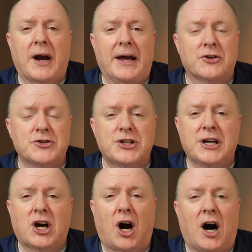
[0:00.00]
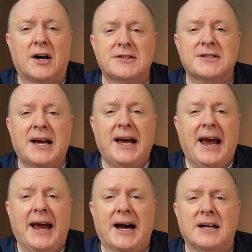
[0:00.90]
energy costs,
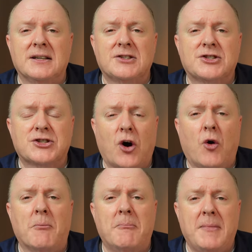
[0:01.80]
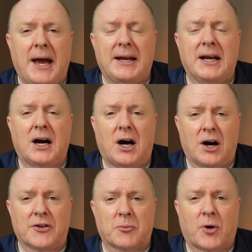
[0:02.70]
and so many
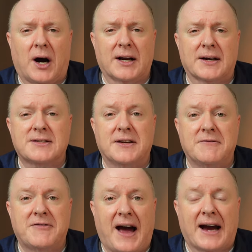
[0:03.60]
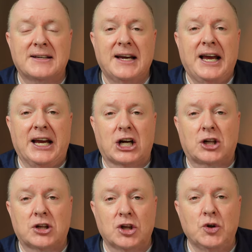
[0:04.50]
other products, in fact,
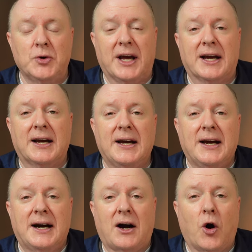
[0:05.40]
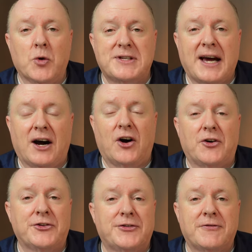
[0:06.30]
including
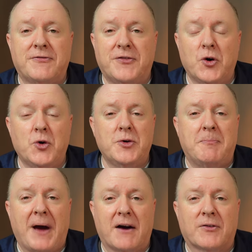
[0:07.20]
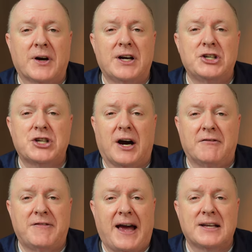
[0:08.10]
hotels, food, beverage,
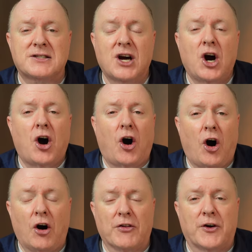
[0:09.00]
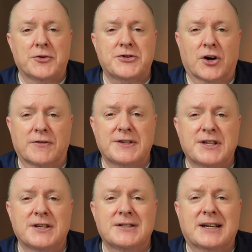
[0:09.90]
events, all those
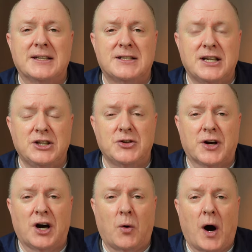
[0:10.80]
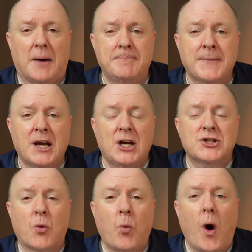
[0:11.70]
services continue to go up.
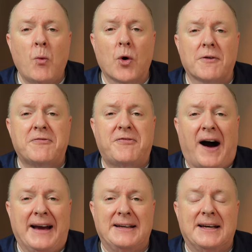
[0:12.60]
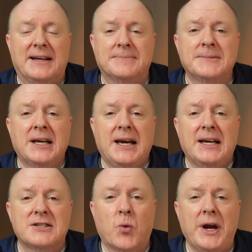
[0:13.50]
So, what we're finding
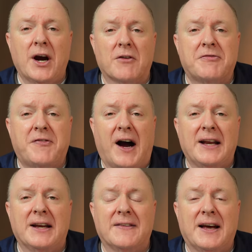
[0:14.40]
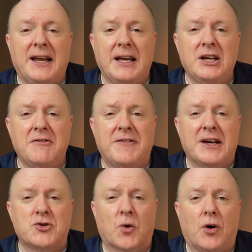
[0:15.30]
is we are finding that
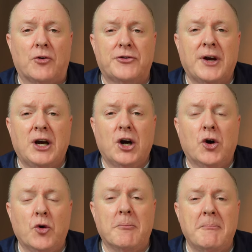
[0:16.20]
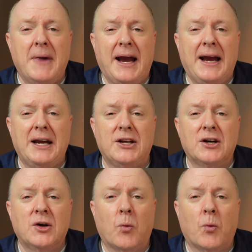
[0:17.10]
individuals who made